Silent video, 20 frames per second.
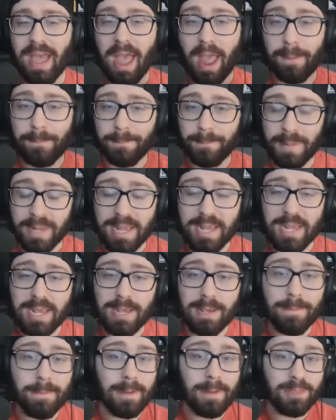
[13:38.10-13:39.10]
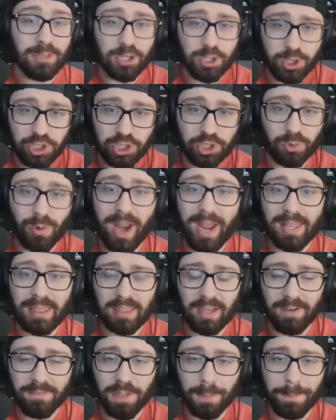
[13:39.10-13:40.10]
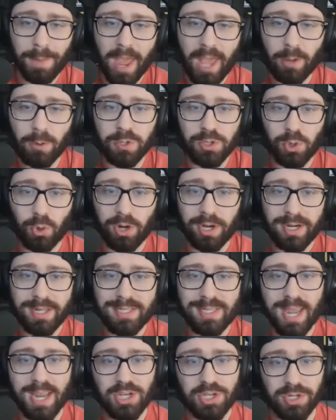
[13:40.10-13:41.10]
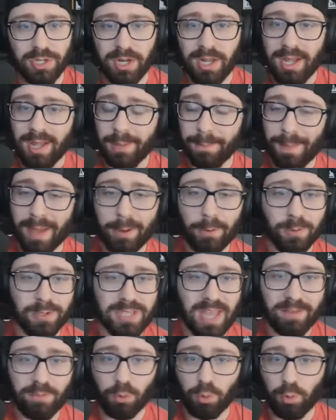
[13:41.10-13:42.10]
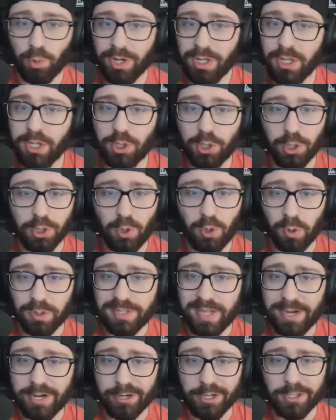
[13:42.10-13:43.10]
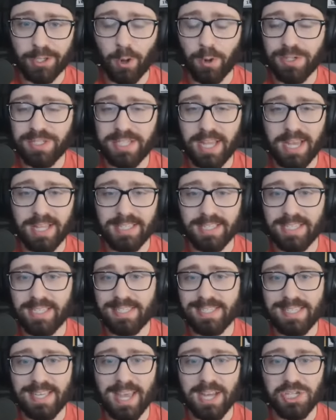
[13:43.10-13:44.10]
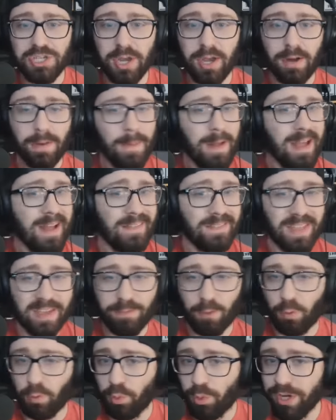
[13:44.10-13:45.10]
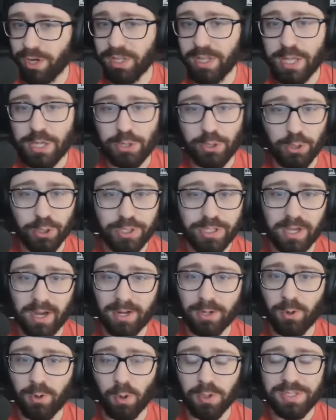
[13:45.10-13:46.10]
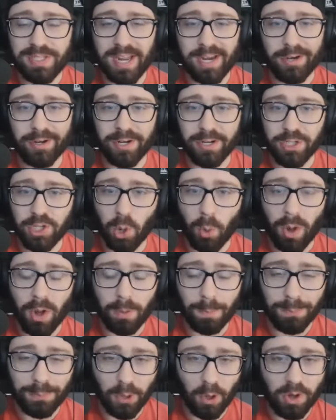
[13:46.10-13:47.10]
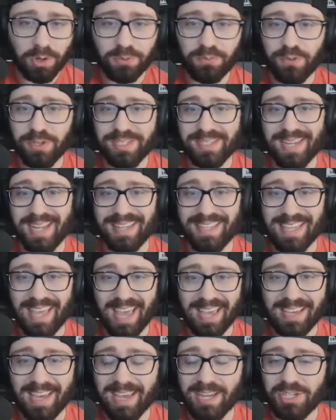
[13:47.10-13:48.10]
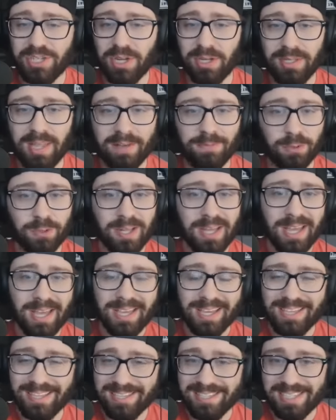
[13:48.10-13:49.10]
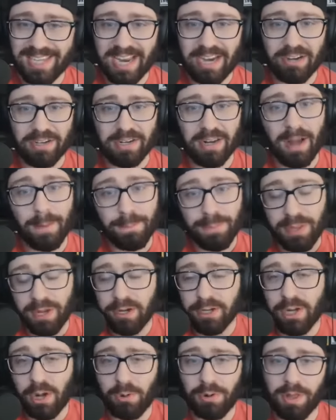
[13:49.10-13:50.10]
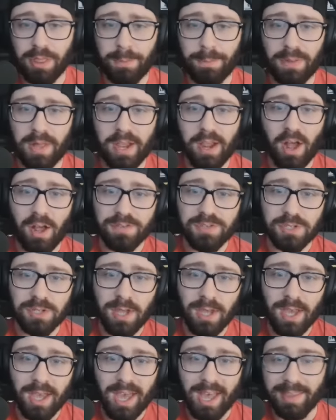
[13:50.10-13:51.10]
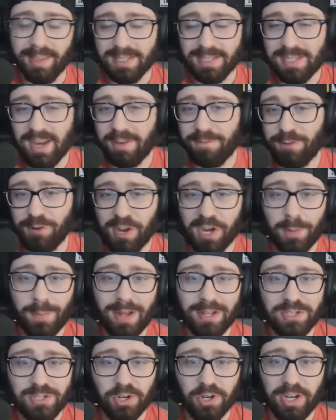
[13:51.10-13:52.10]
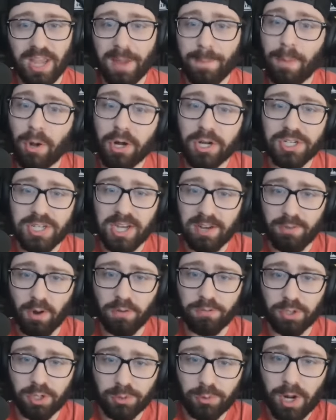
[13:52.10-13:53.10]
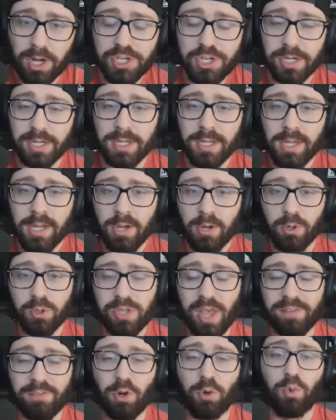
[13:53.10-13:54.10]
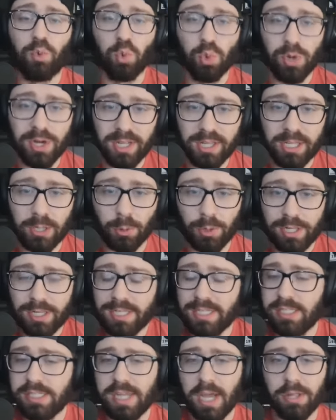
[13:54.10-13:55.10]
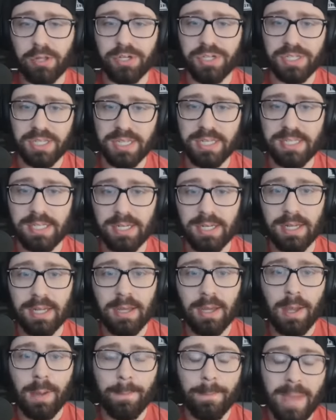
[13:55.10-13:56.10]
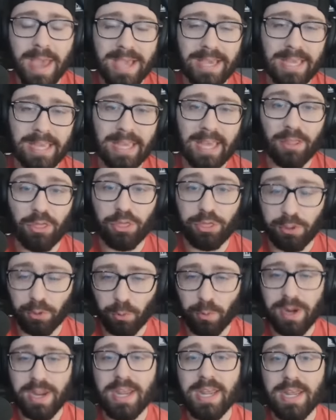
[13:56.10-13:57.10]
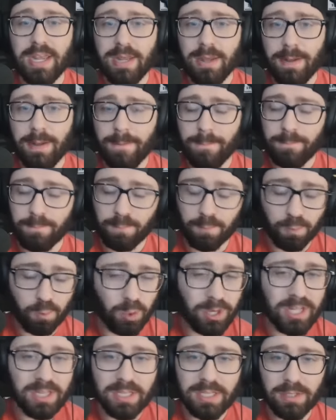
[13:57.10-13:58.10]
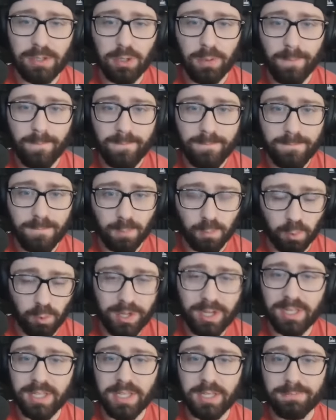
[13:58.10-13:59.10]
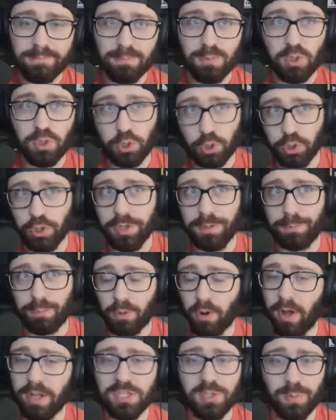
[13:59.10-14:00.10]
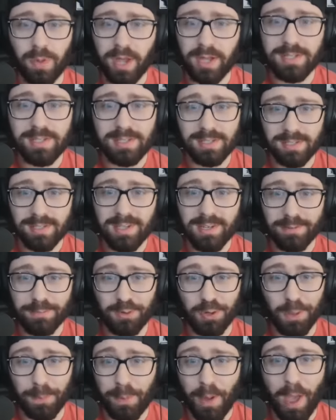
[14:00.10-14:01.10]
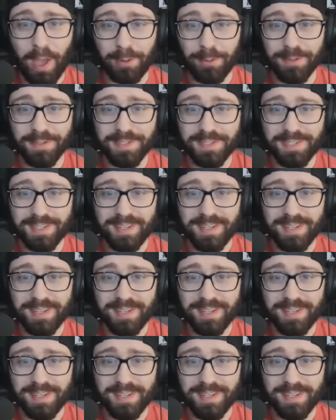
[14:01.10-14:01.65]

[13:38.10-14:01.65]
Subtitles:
and be the strength of the Penguins organization. Penguins have a really good goaltender in Gauthier in the ECHL. They have a really good young goaltender in Joel Blomqvist at the AHL level. He's tearing it up. They're going to the playoffs. And let's not forget about Sergei Mereshev over in Russia, who's having a really, really stellar season, making it three really, really good prospects for the Penguins